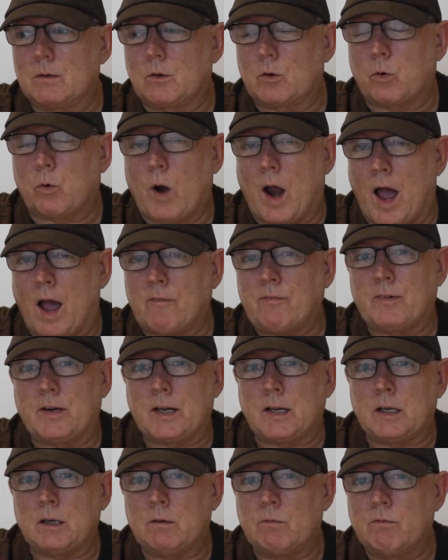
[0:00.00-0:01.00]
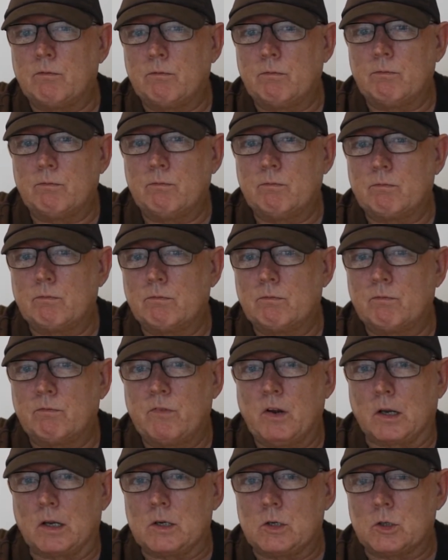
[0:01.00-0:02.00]
crafty
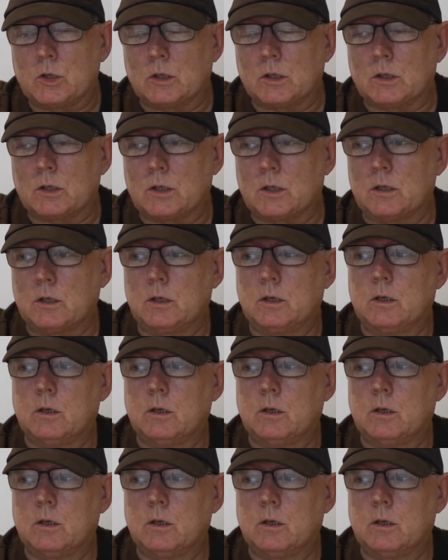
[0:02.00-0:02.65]
villages